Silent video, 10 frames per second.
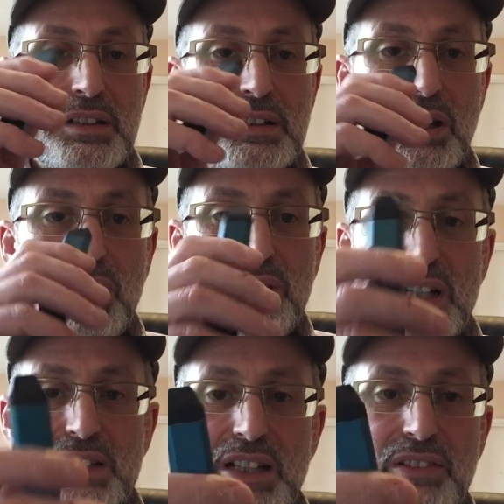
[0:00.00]
So
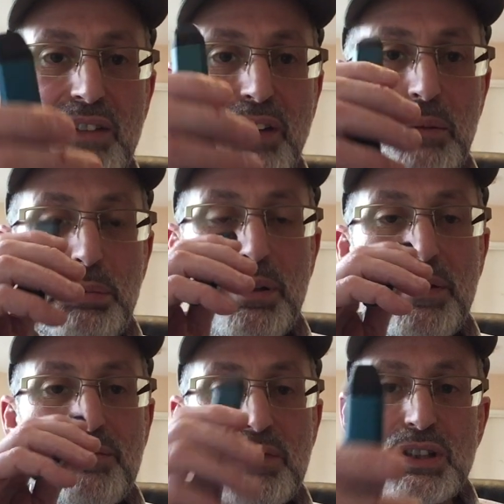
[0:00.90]
let's give it a vape.
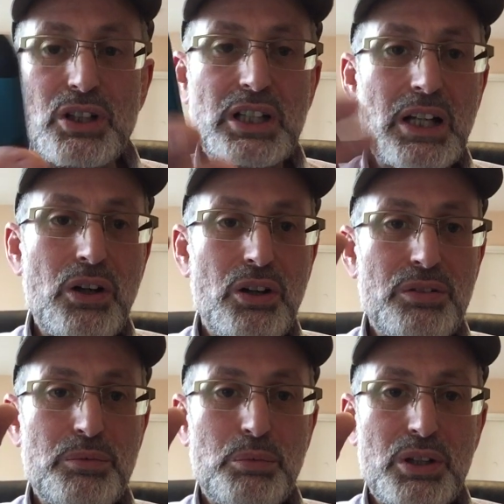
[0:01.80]
So you,
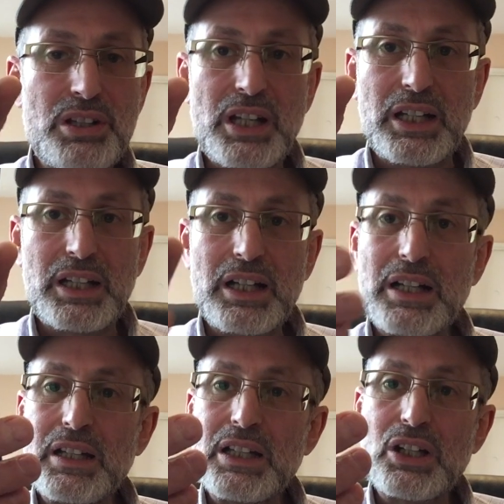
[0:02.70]
oh, one thing,
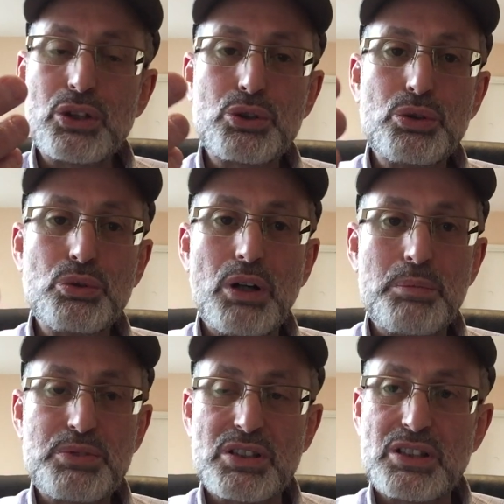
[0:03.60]
you got two
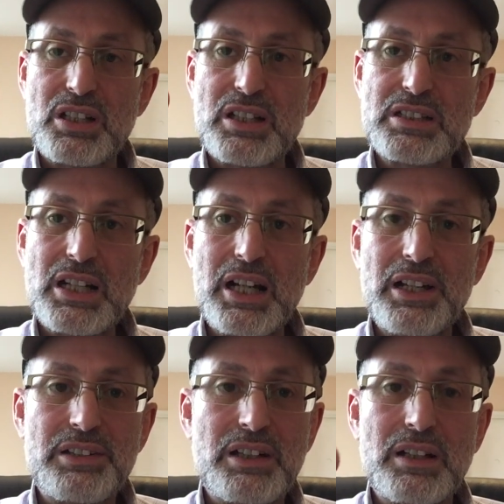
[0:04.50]
options on this.
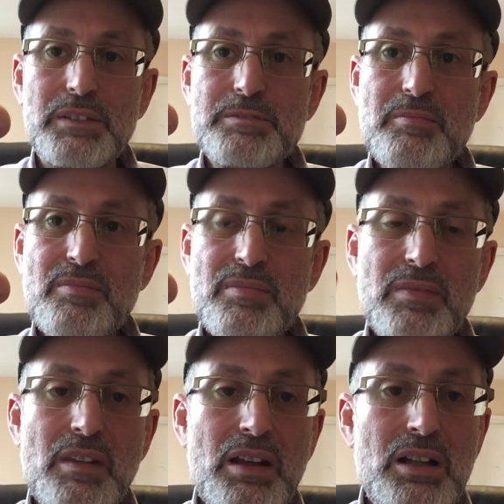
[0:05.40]
Either
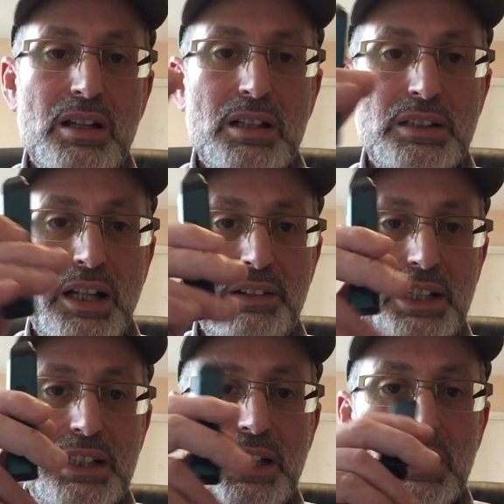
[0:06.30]

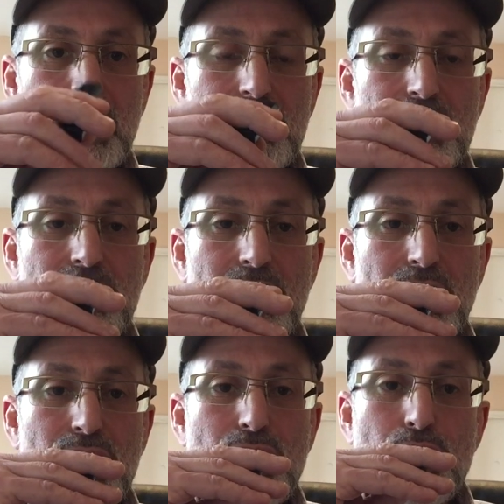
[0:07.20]
direct inhale,
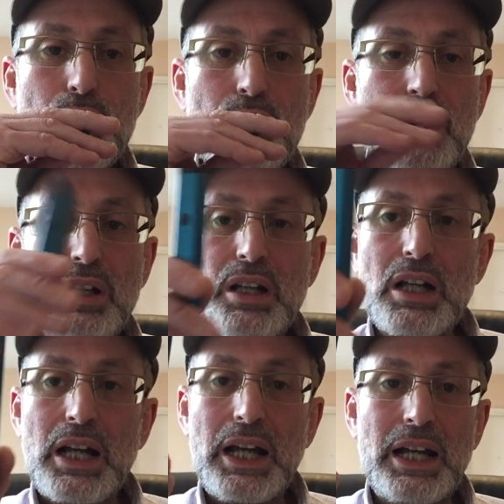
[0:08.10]

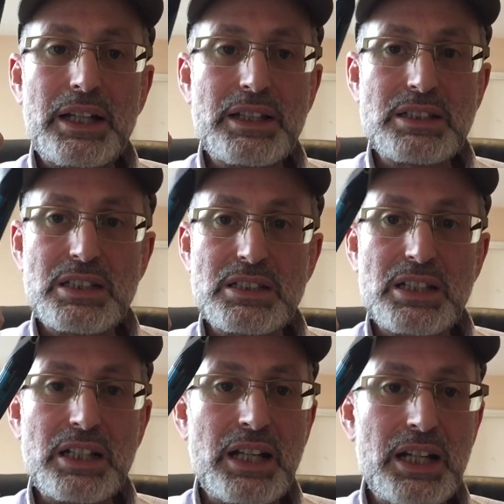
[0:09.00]
and this is
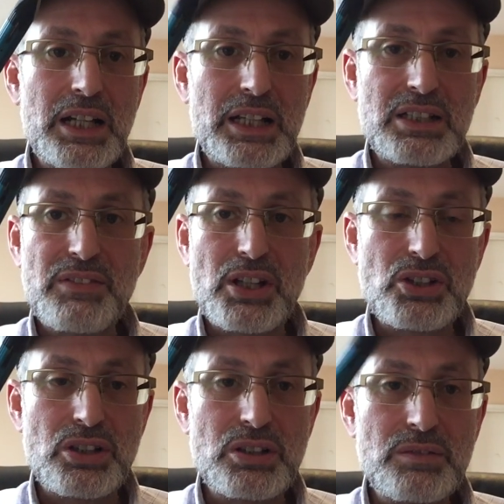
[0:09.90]
inhale
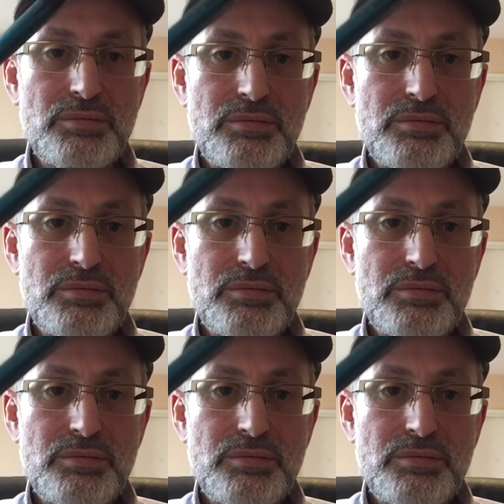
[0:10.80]
activation.